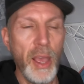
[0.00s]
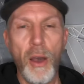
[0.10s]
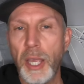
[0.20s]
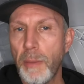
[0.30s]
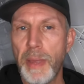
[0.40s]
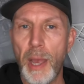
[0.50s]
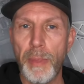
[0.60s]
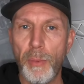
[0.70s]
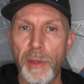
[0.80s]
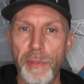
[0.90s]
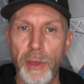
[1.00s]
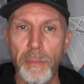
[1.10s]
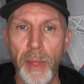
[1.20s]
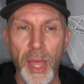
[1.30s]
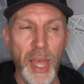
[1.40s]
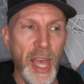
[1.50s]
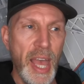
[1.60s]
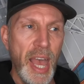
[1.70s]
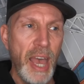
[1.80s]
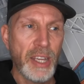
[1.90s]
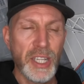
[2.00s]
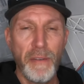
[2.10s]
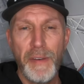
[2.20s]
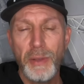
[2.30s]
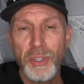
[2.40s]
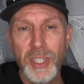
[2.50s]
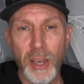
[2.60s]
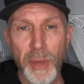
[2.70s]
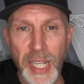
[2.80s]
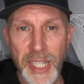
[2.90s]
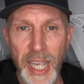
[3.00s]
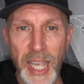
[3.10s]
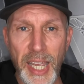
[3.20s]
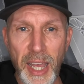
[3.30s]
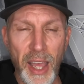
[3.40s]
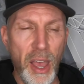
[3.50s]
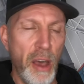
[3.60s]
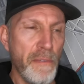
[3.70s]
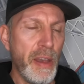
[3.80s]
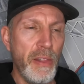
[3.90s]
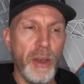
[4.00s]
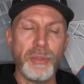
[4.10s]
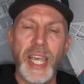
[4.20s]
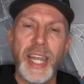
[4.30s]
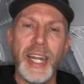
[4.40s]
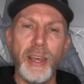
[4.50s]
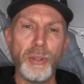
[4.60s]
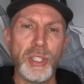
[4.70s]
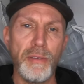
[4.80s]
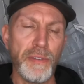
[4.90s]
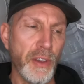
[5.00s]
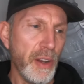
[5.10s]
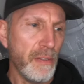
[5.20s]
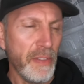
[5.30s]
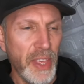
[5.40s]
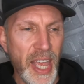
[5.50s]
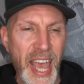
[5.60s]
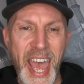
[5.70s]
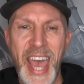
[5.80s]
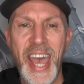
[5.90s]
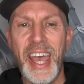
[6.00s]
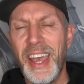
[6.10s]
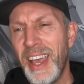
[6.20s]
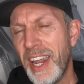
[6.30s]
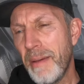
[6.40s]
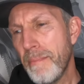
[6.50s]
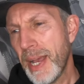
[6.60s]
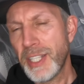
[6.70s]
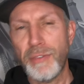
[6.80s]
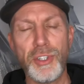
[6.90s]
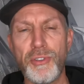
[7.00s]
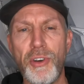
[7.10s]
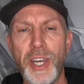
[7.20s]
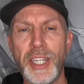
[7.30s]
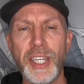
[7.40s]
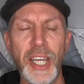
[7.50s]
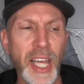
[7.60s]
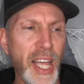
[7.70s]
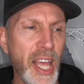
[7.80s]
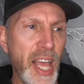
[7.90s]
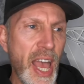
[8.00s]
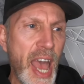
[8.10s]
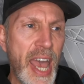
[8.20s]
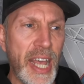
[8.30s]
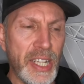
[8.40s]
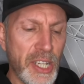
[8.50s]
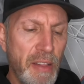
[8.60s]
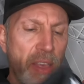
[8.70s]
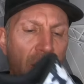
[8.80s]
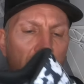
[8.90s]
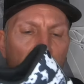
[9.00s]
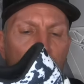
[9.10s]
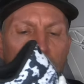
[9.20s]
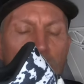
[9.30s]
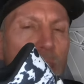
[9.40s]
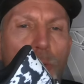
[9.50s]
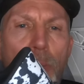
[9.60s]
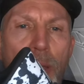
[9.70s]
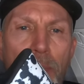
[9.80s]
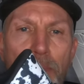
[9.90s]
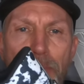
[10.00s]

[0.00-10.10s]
I could be up there with them, because it felt so easy. I felt that I was getting loads of kind of air and a massive stride, and this heel bit